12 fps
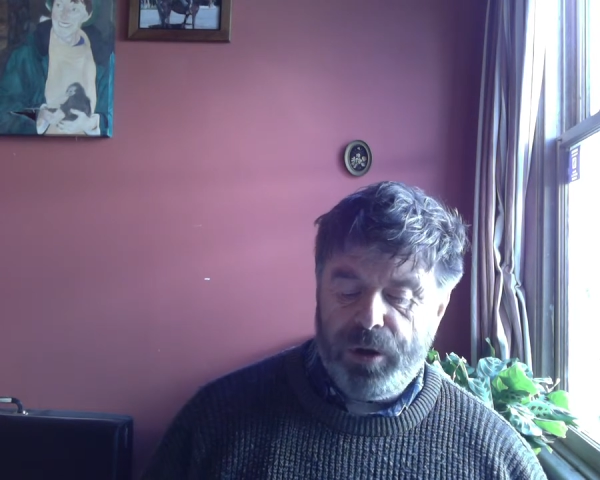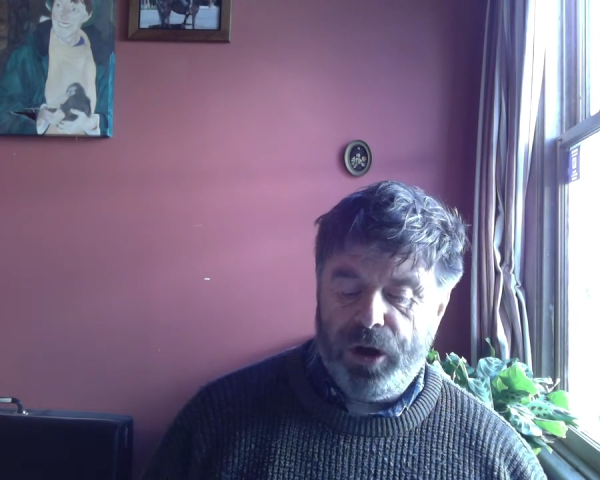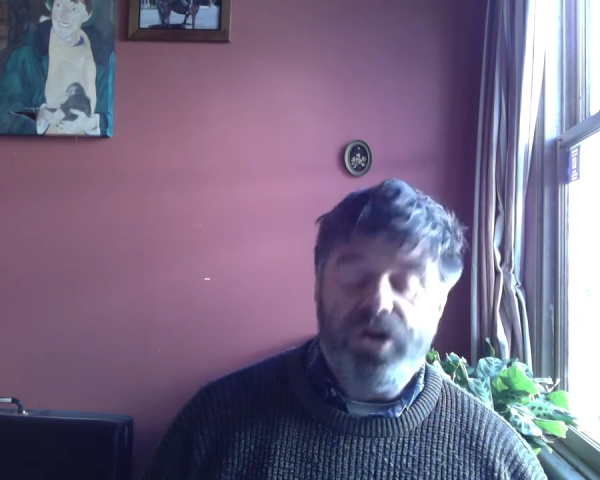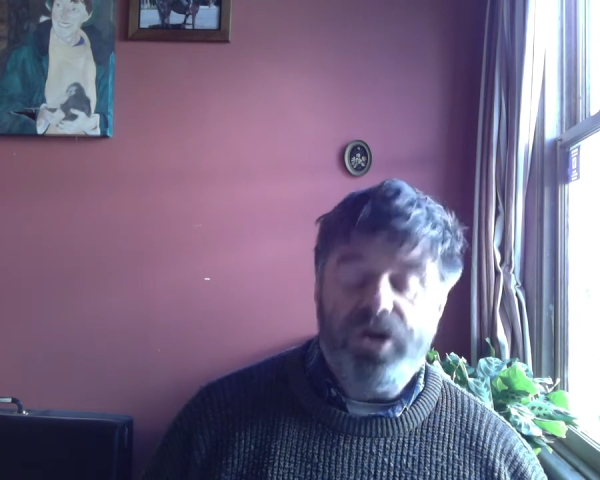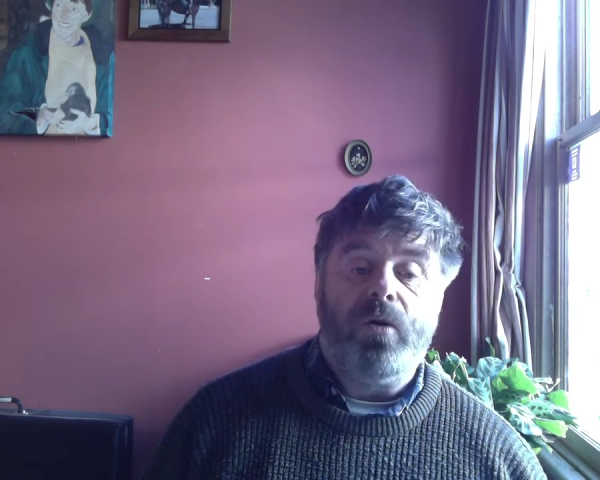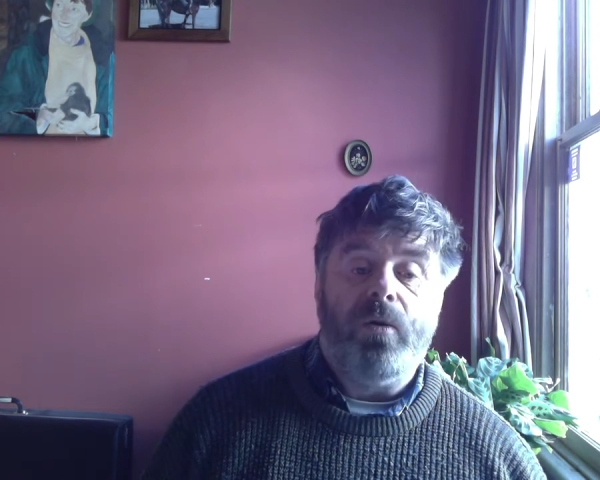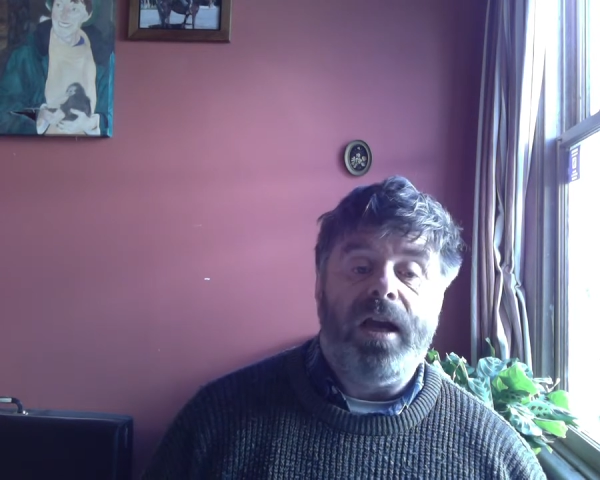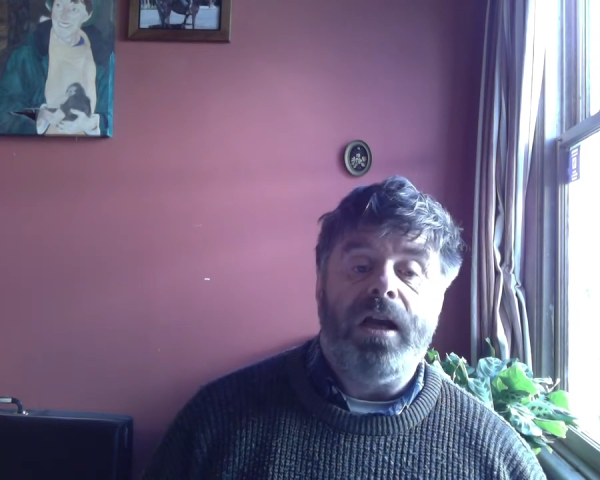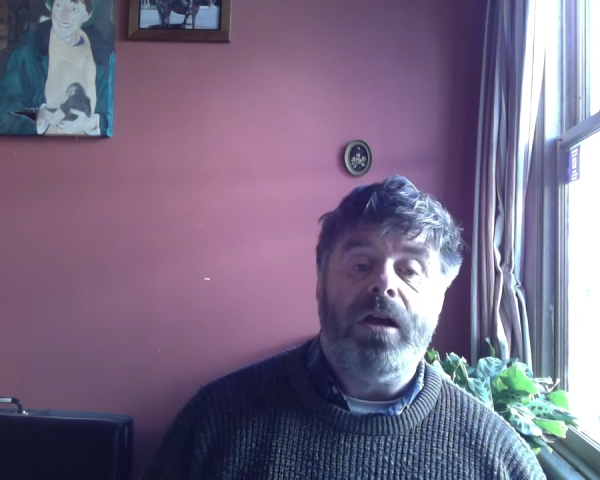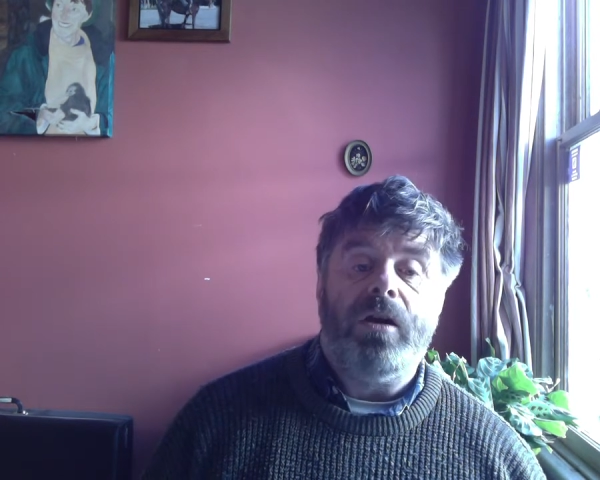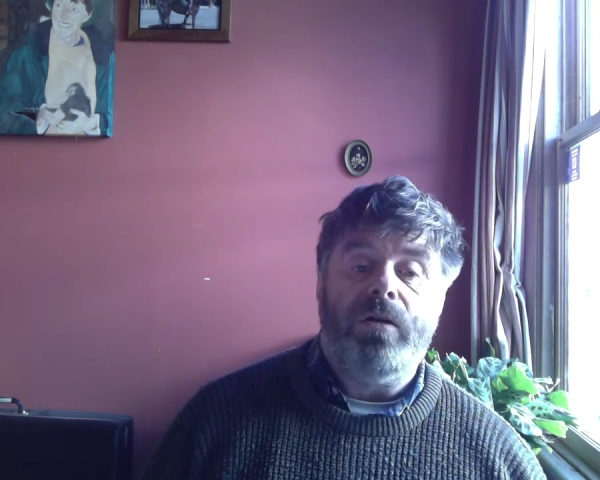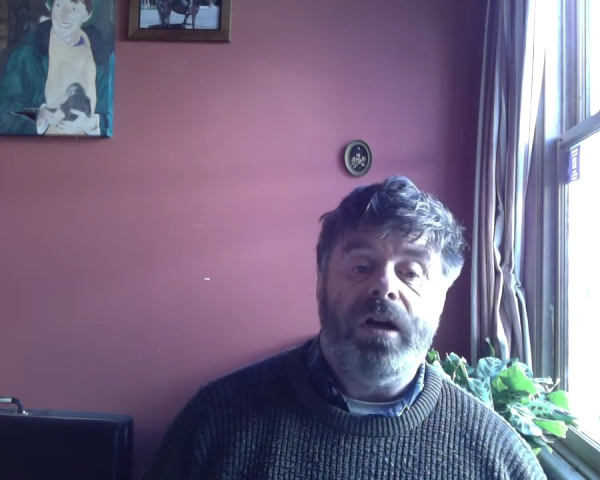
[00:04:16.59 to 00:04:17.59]
post
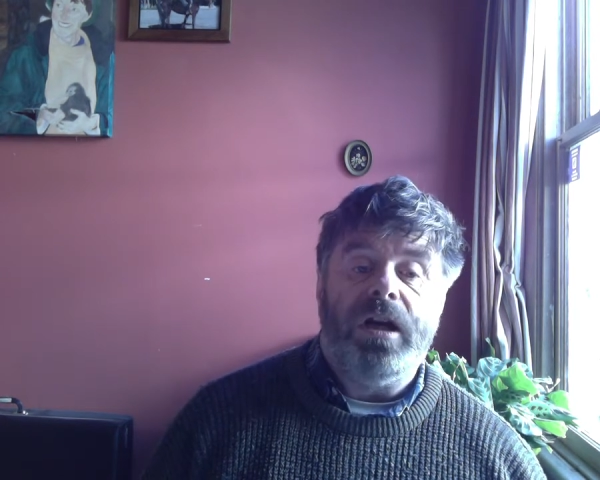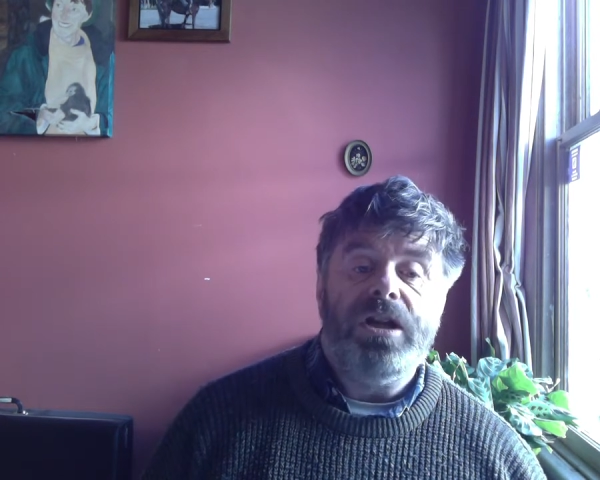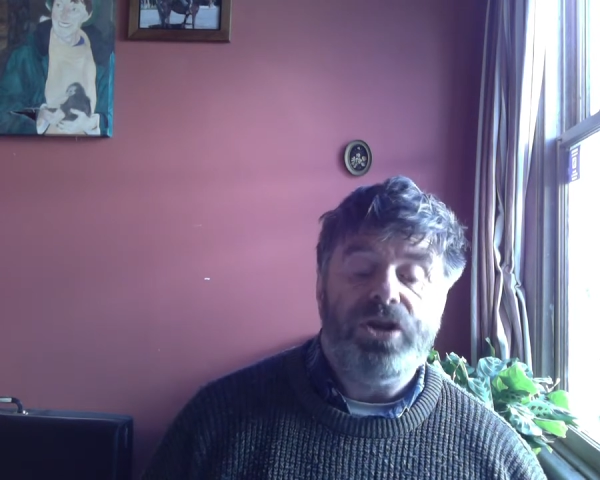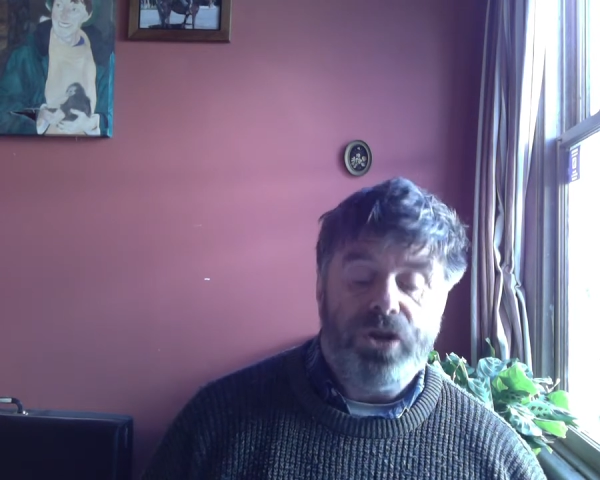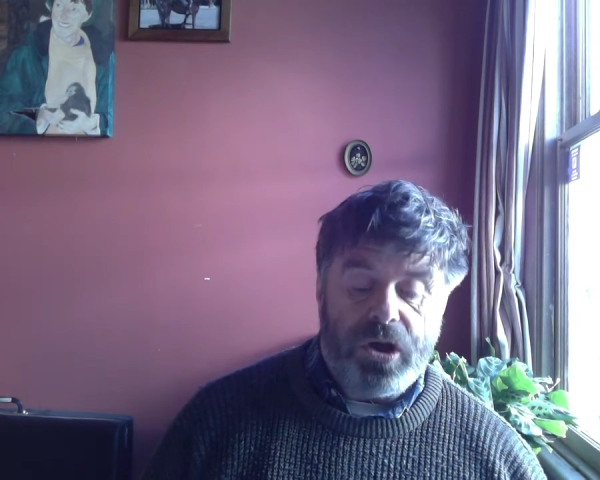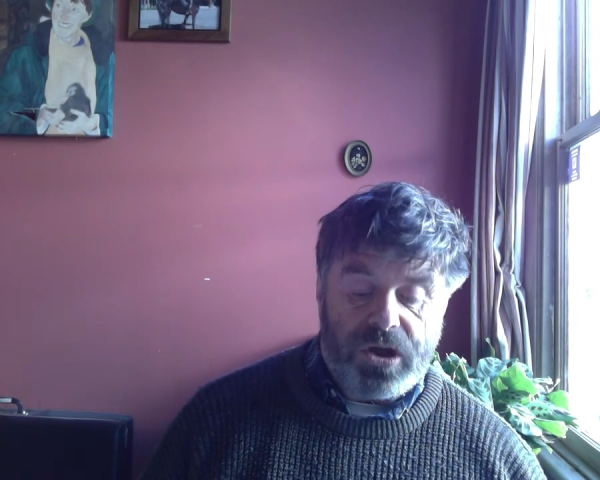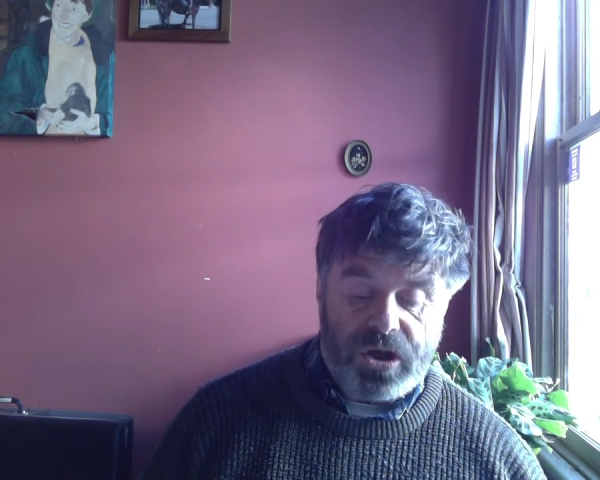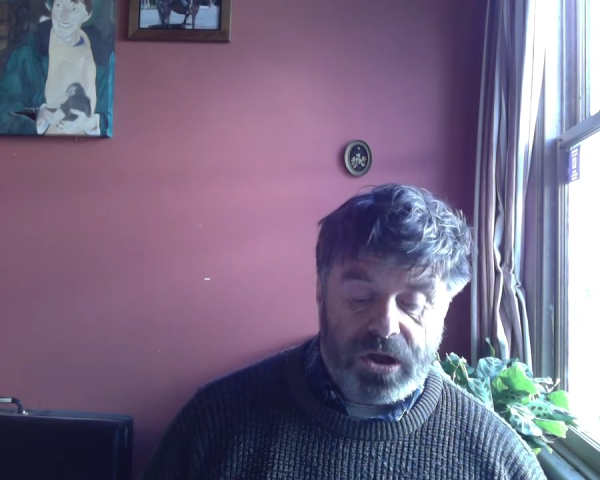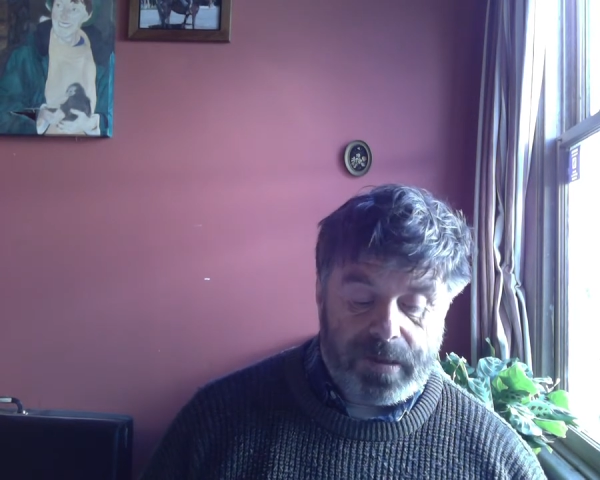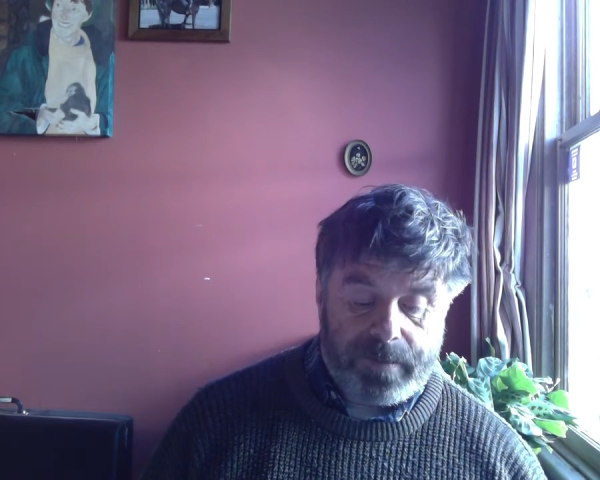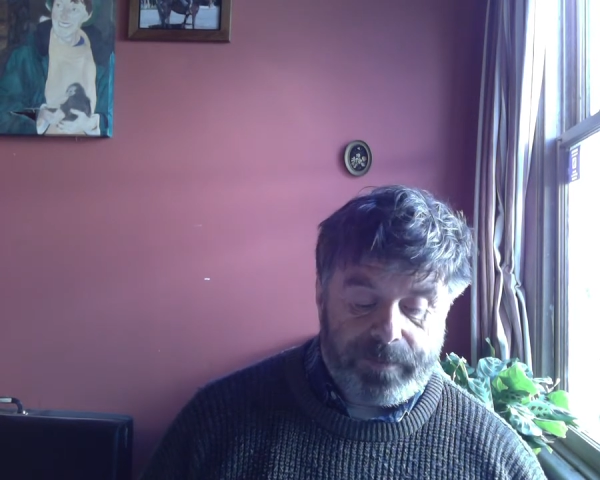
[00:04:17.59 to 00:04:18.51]
quake Christchurch.